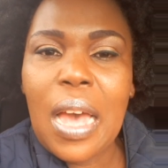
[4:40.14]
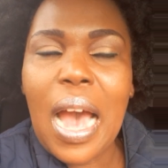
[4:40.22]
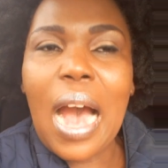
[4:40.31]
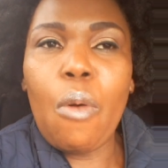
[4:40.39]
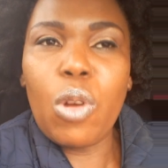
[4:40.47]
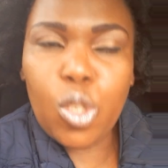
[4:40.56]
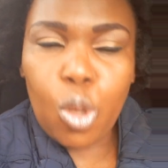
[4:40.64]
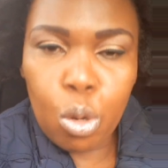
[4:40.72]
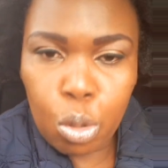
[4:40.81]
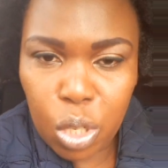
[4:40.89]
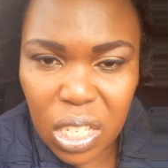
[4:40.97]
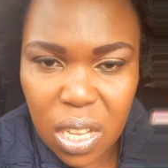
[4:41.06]
I was
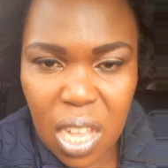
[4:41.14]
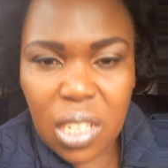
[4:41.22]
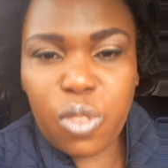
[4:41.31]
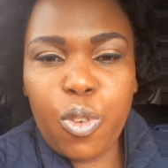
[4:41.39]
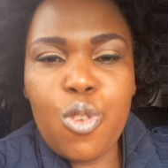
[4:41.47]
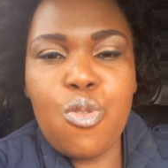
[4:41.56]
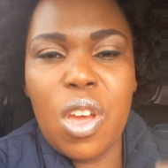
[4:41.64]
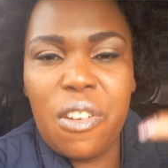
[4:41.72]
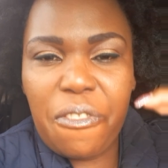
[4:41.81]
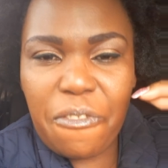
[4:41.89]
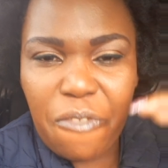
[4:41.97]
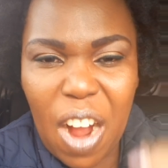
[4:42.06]
going to search for you and
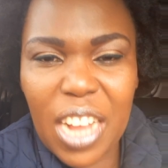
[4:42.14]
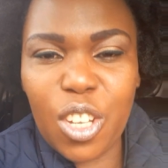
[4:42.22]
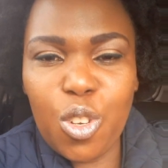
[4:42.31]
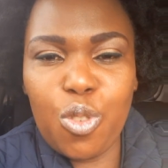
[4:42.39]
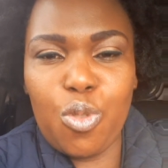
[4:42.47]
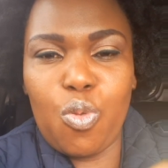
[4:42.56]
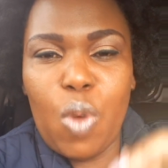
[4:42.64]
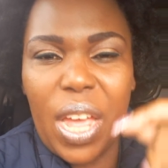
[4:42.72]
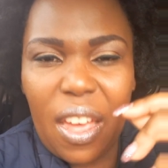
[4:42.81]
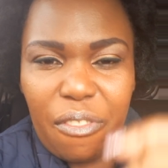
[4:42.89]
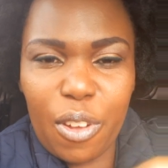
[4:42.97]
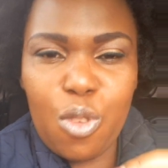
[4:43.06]
find you
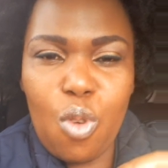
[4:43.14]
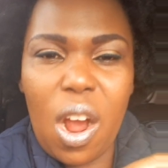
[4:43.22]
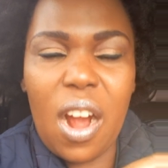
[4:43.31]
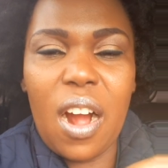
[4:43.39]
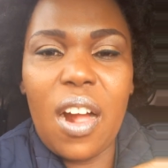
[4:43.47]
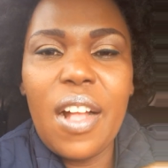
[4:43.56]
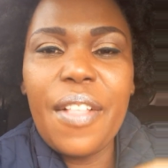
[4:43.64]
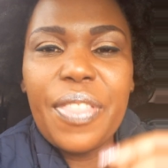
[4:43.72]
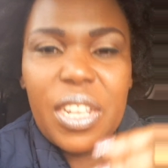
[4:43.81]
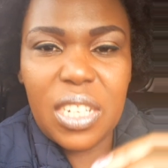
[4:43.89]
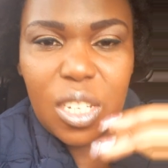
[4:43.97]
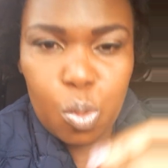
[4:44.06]
wherever you are.
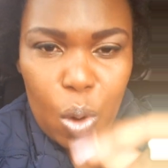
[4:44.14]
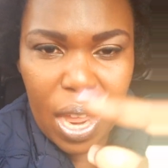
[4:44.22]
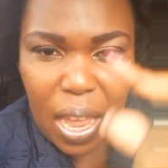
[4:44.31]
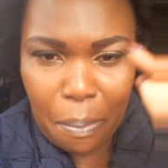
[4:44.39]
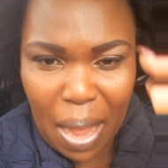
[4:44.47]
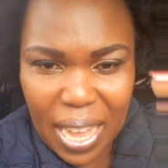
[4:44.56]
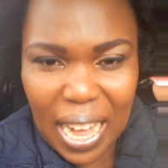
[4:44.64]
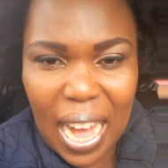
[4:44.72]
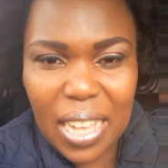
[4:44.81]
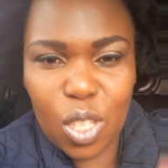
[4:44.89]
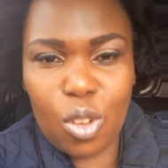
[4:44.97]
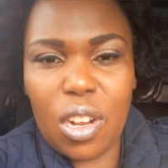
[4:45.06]
That is where my car
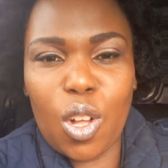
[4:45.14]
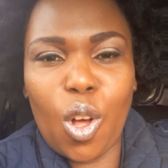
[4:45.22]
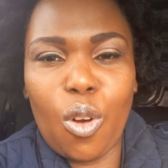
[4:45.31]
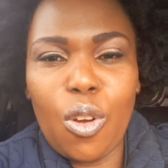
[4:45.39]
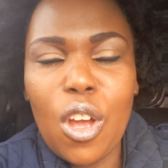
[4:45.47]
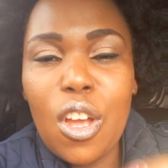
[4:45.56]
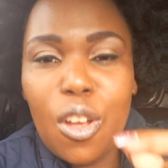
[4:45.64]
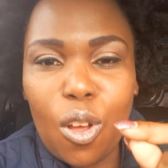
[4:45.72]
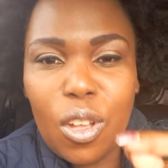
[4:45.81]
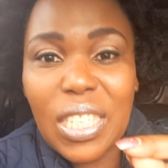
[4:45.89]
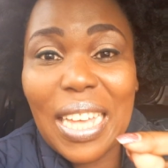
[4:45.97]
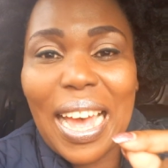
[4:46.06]
is going to go.
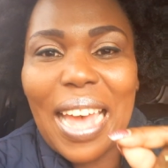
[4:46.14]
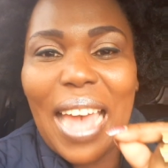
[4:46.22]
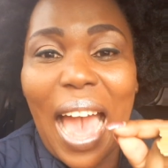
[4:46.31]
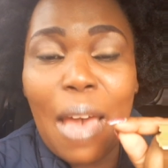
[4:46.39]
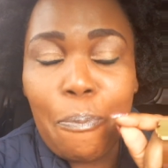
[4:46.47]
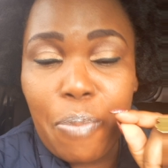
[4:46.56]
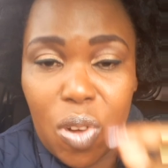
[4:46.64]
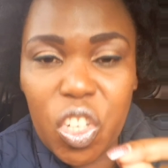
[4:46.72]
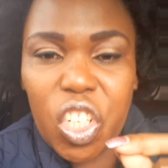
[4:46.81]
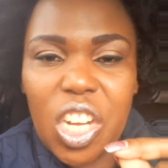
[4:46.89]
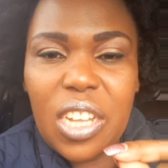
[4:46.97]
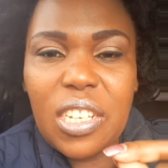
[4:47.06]
Because I
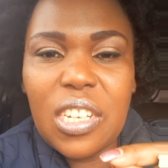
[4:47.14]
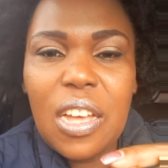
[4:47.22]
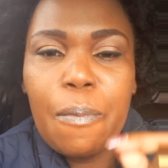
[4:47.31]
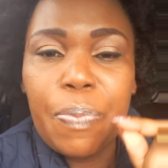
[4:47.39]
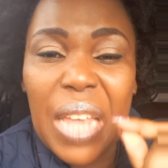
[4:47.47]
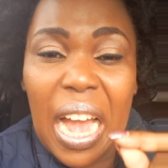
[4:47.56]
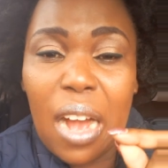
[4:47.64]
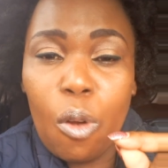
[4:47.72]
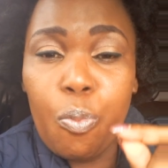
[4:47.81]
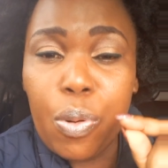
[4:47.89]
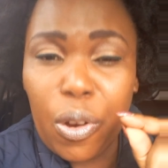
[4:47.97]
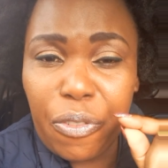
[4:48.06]
appreciate how
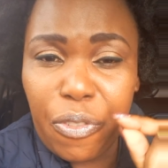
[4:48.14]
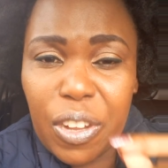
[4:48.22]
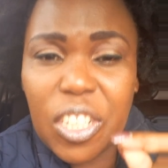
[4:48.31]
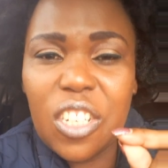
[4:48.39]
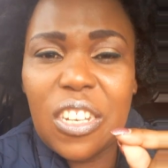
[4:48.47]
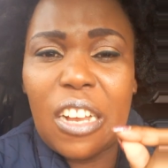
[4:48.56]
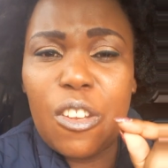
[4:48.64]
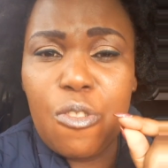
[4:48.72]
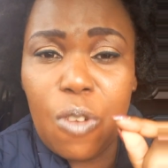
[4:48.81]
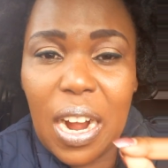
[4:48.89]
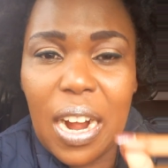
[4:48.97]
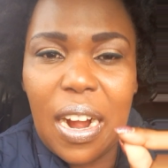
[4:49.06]
professional
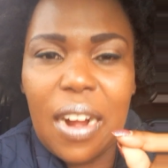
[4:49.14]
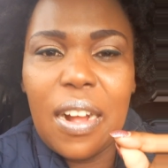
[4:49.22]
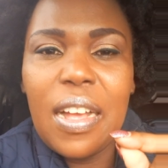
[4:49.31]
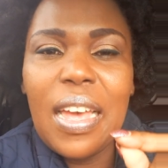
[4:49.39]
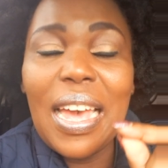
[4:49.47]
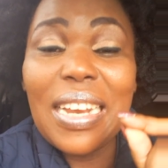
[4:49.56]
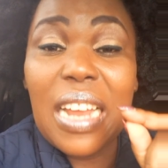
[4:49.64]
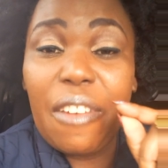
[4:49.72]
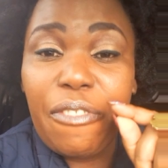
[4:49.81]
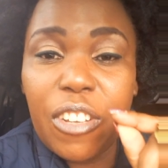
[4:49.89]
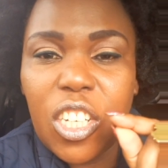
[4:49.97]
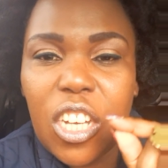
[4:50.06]
you are and
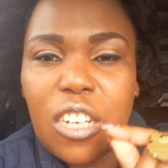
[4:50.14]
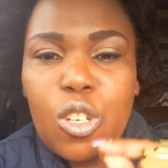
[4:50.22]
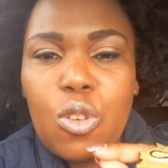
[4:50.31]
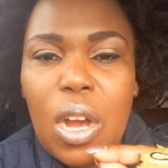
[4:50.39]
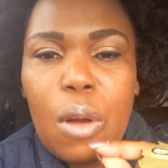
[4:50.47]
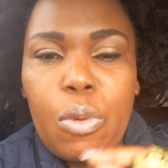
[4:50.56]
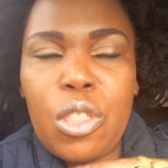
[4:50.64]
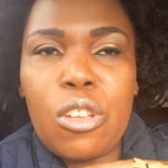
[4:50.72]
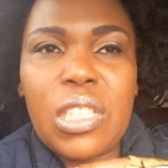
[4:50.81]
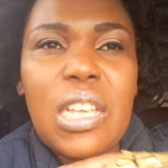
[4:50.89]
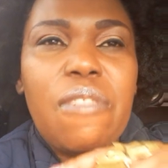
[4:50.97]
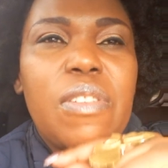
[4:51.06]
efficient you are with your
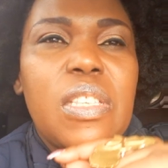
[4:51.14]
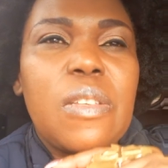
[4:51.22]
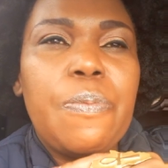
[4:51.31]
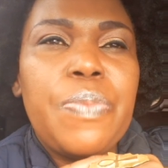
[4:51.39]
service.